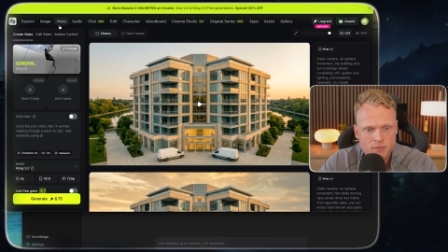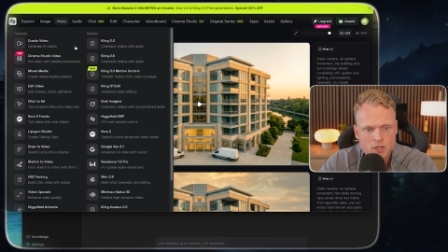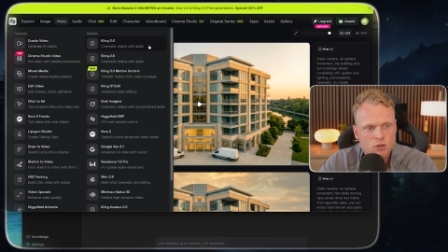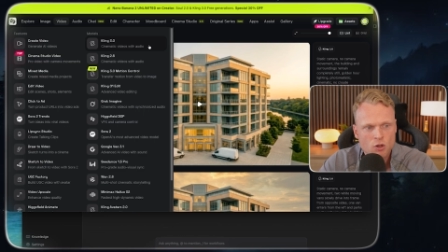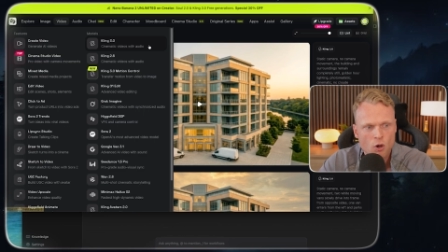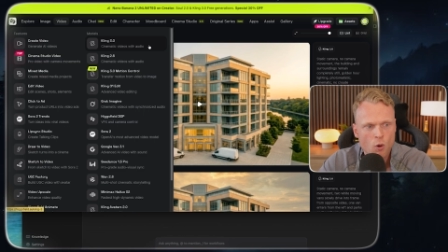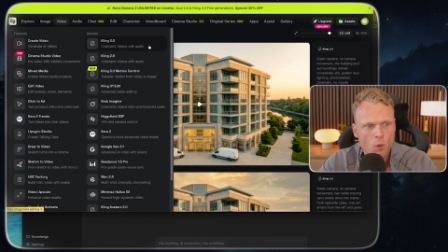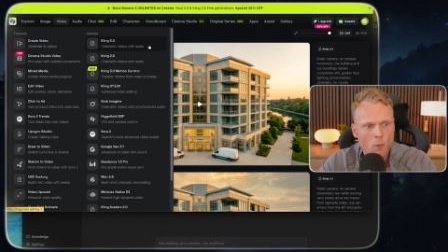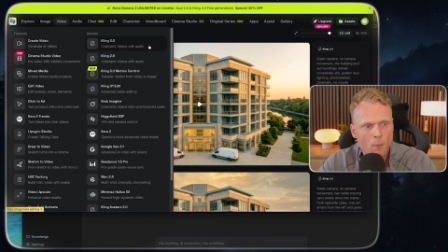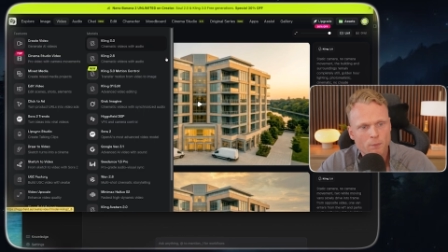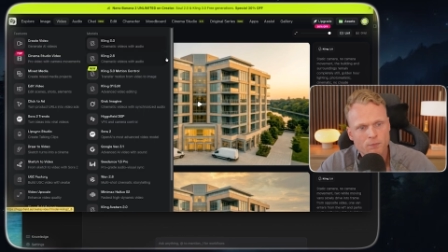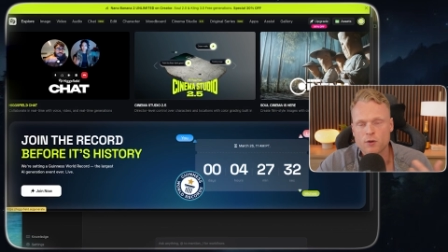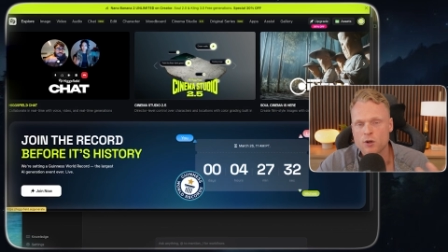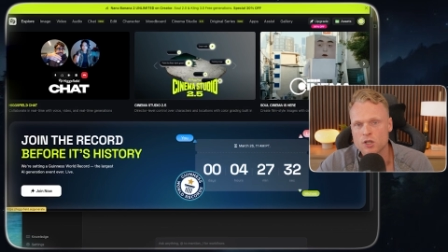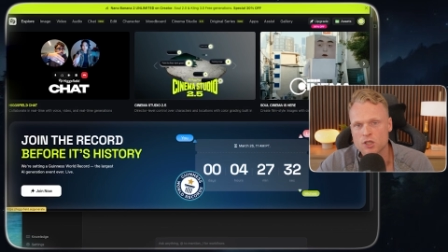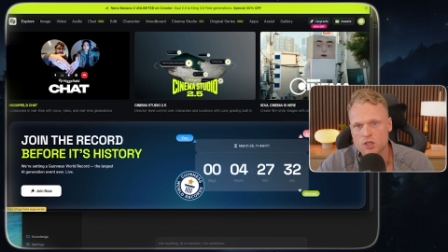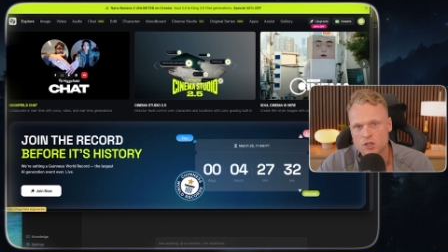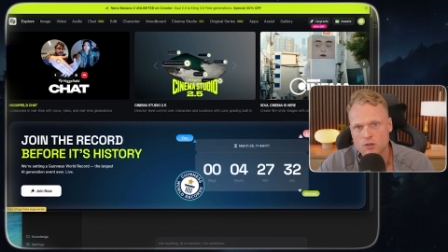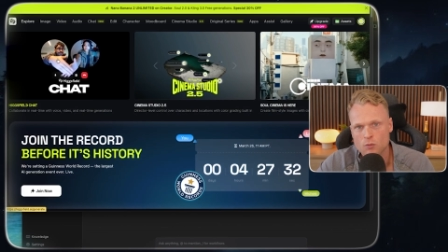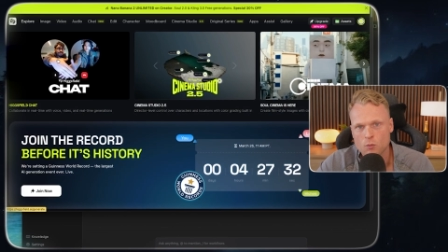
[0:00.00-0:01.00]
So
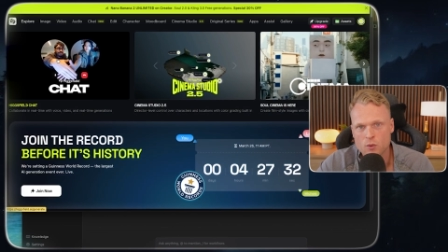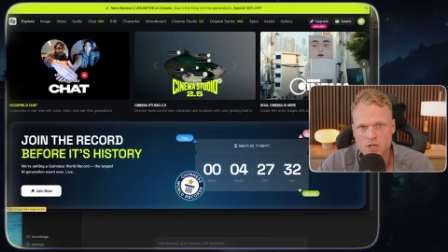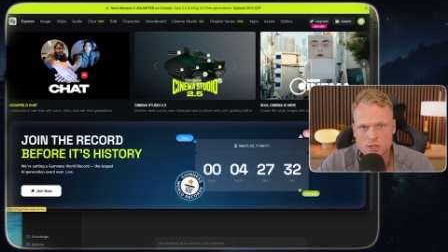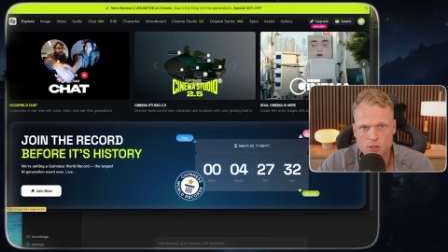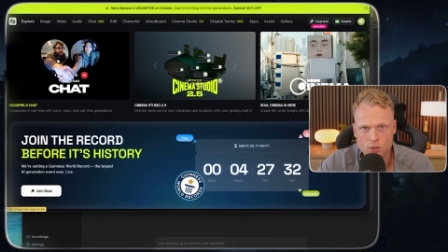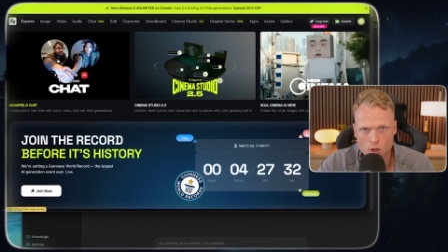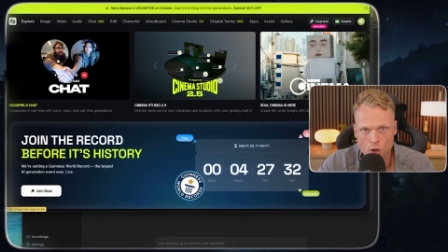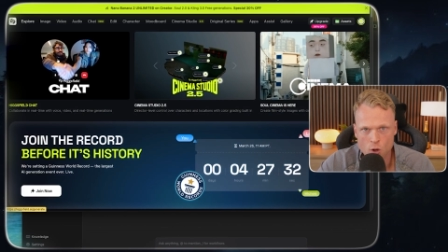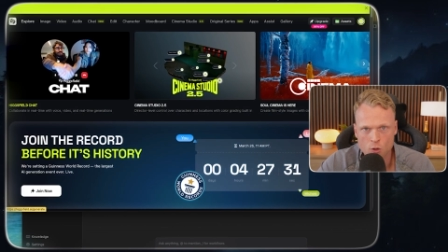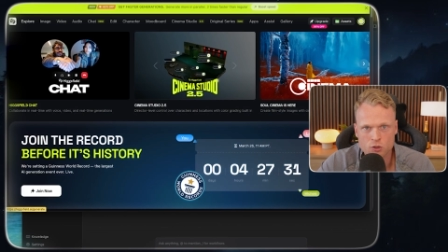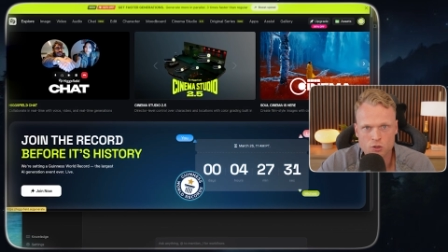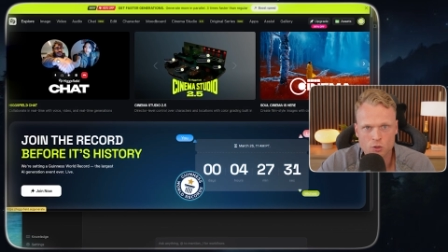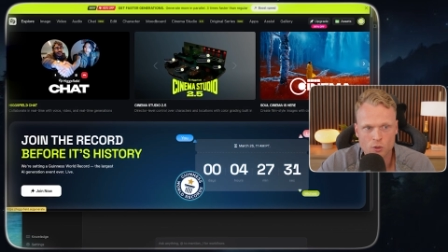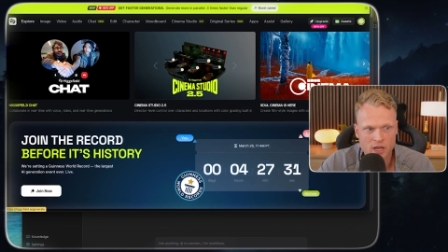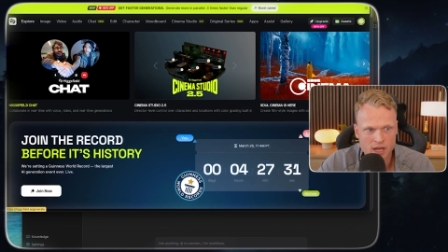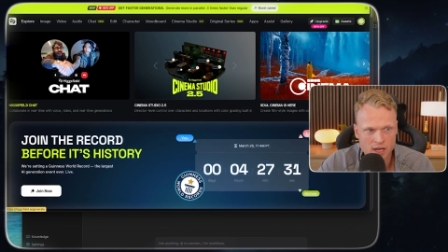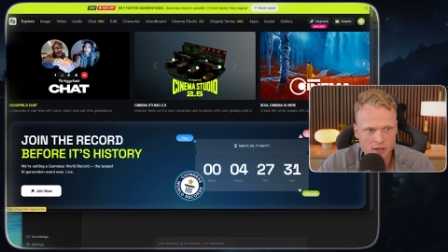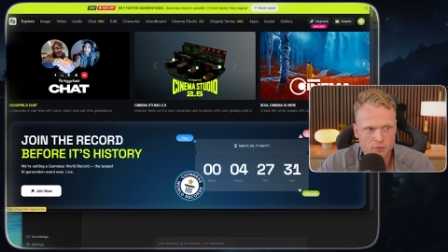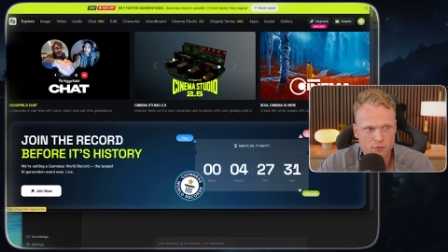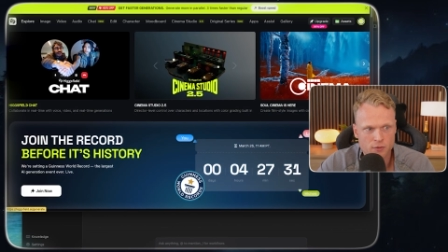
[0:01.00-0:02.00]
first we need to go to
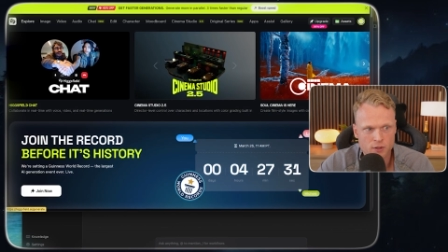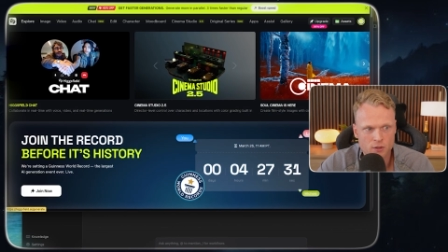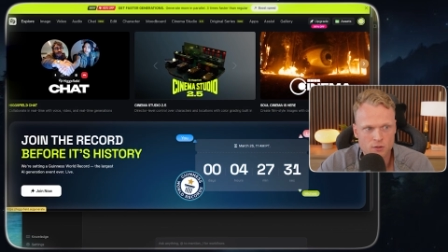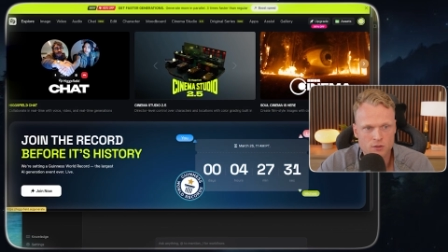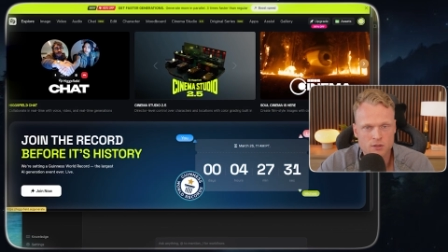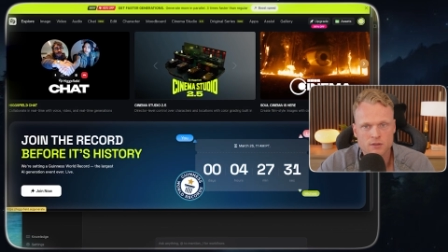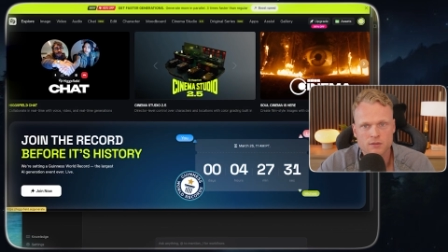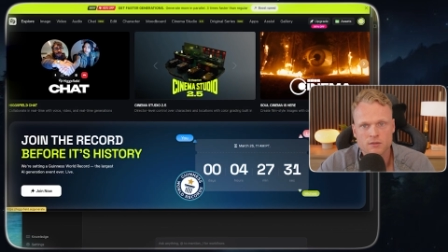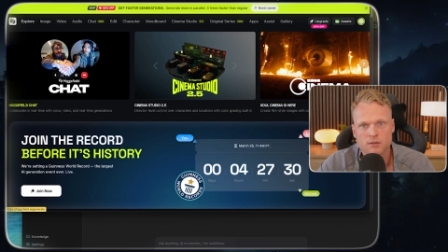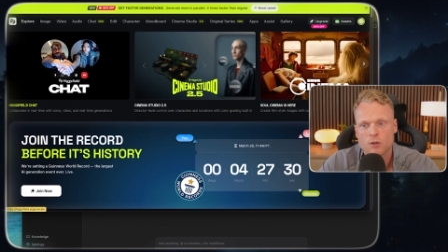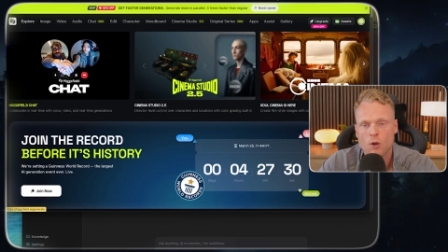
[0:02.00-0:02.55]
Higgfield.